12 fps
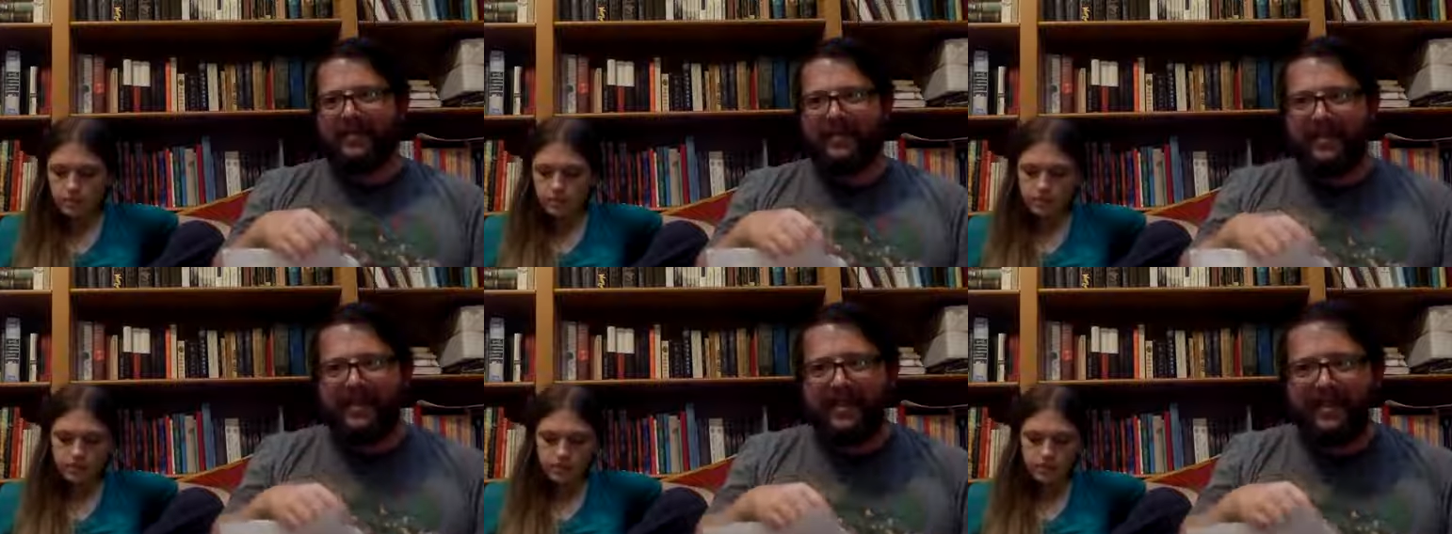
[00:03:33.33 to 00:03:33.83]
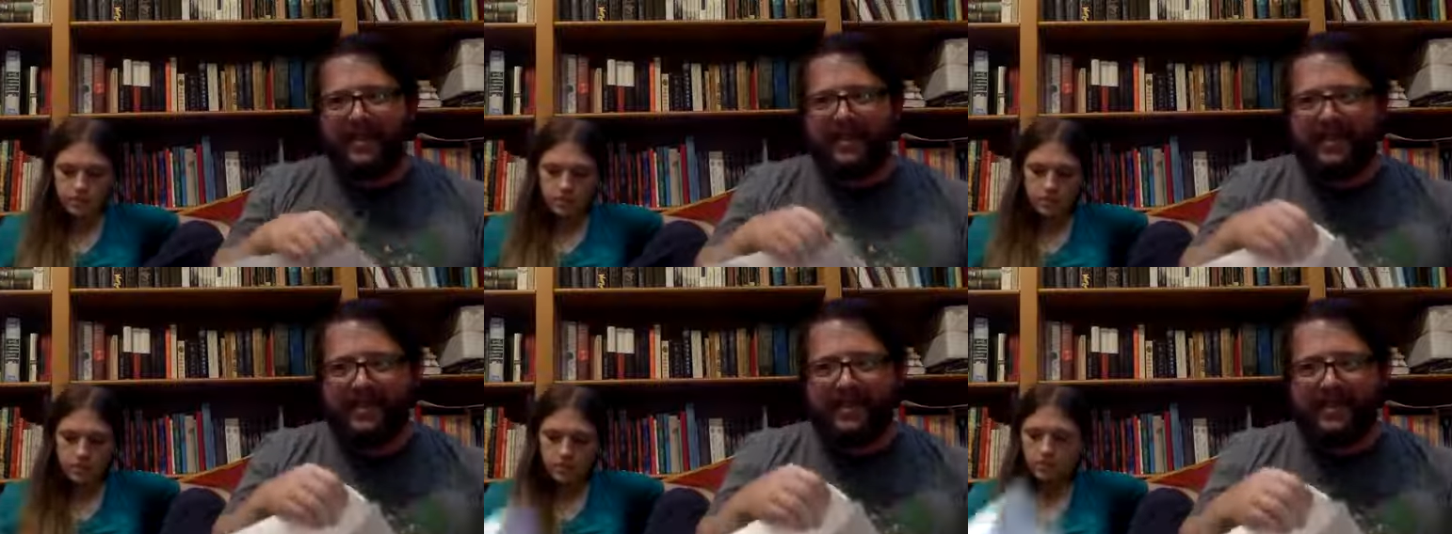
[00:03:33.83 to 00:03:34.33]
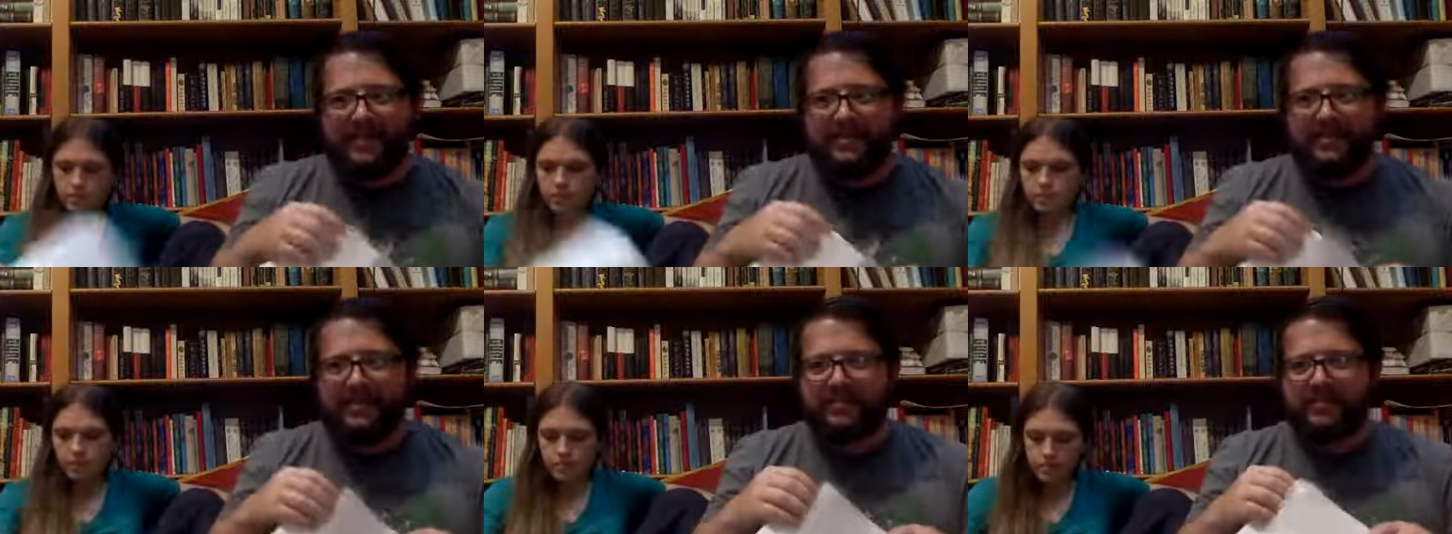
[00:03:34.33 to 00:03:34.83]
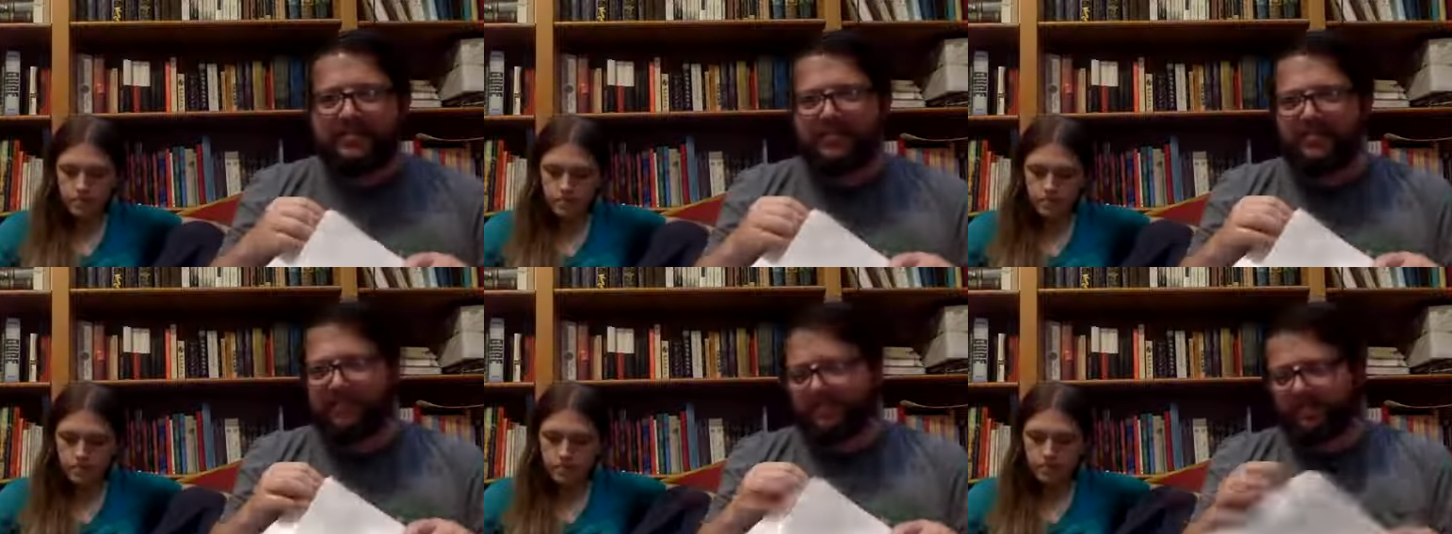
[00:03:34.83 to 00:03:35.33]

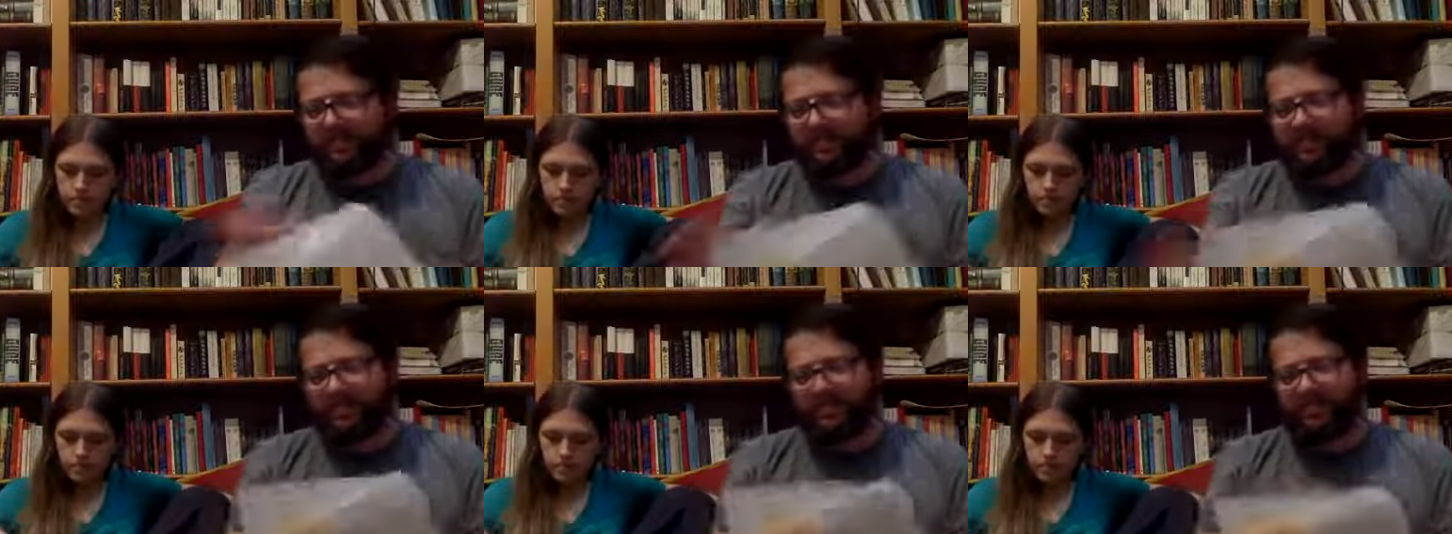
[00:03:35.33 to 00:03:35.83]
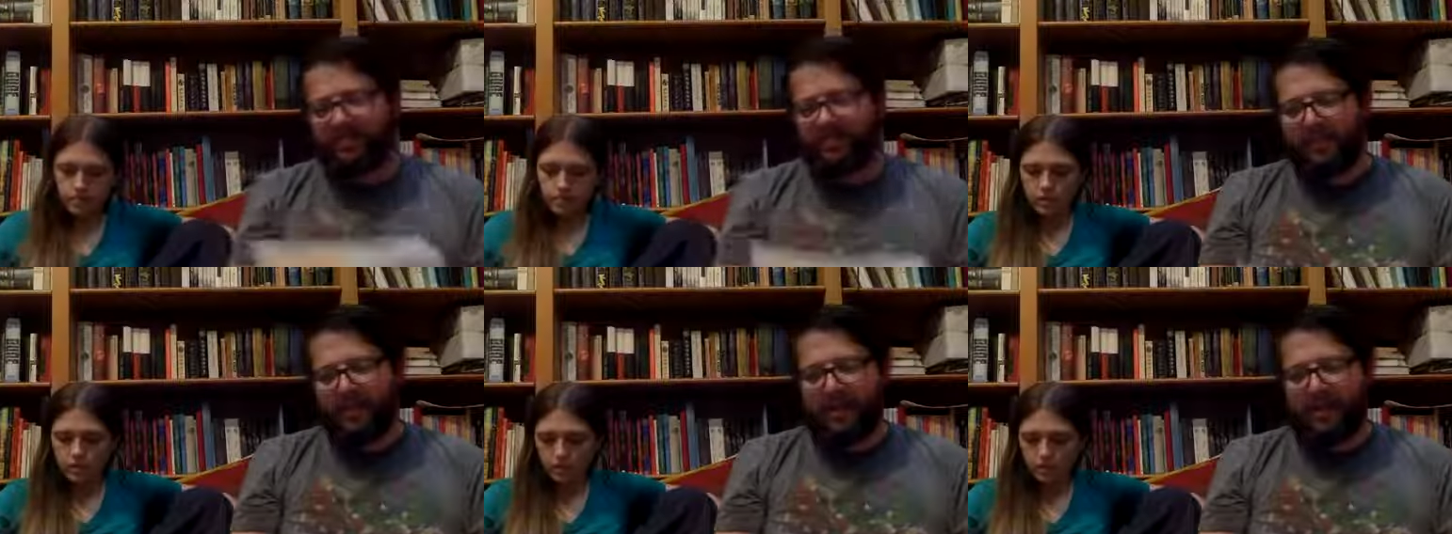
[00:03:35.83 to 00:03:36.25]
Nothing is said.